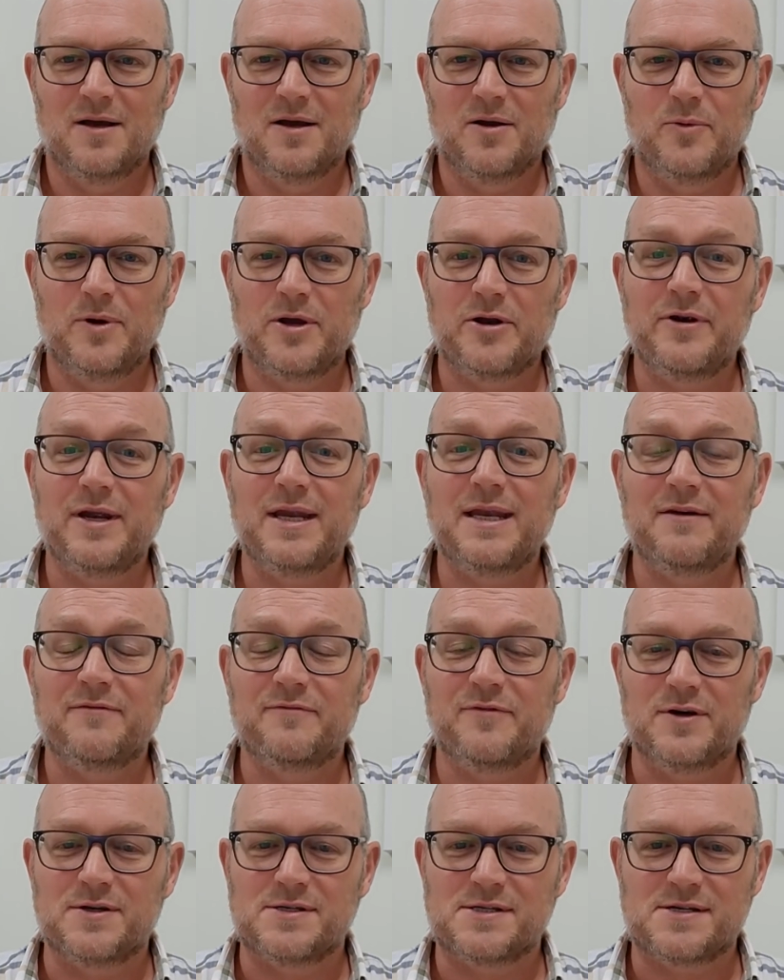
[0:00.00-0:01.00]
We read in
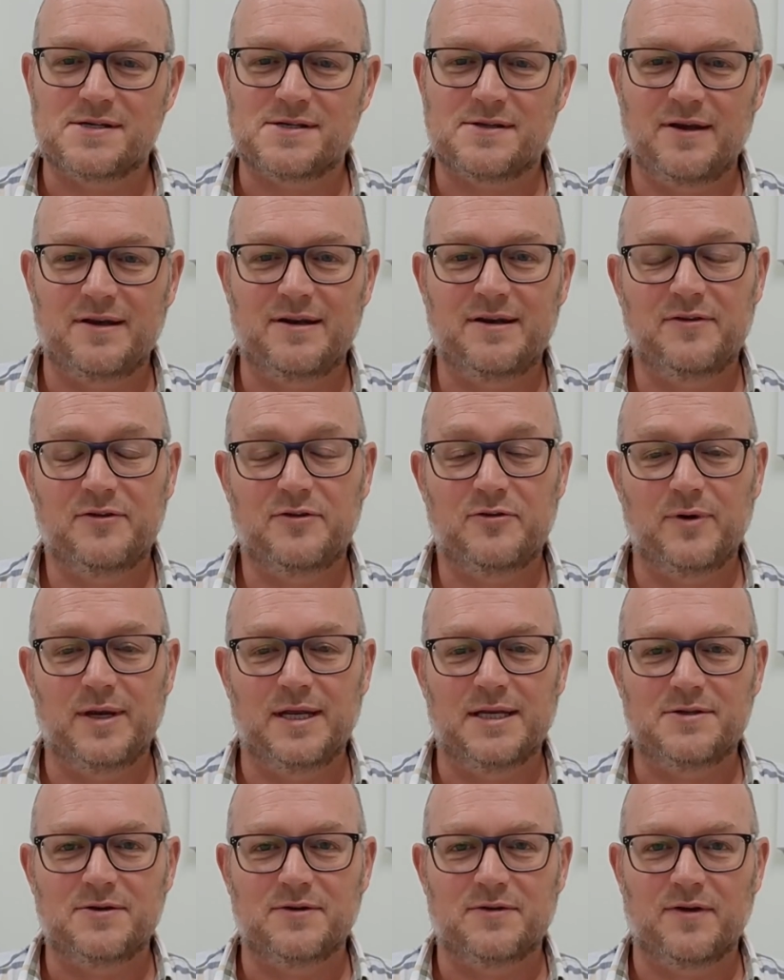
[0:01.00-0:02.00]
verses
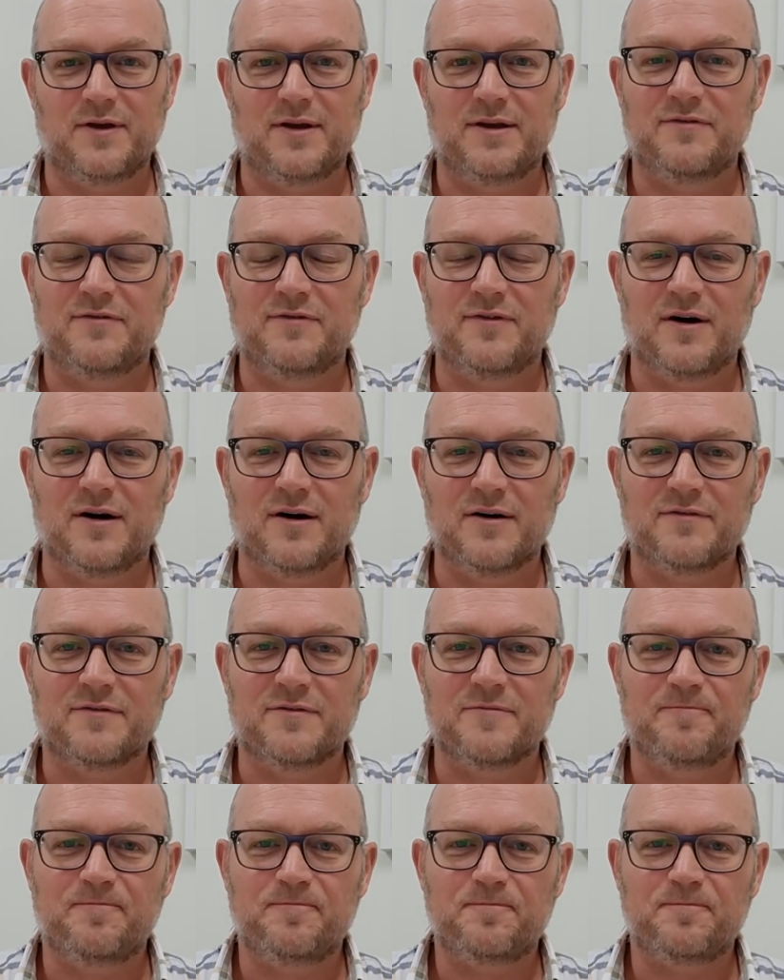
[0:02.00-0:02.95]
33 to 35,